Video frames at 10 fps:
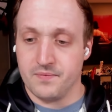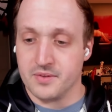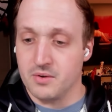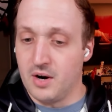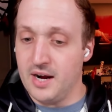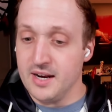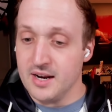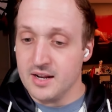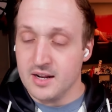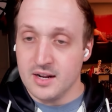What?
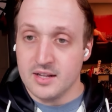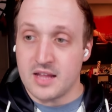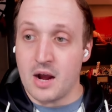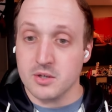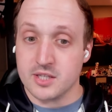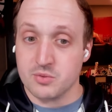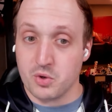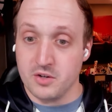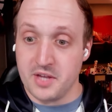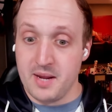That was his
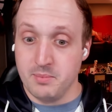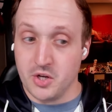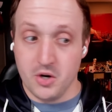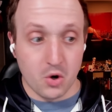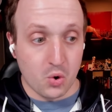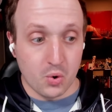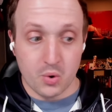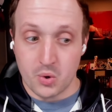real name too.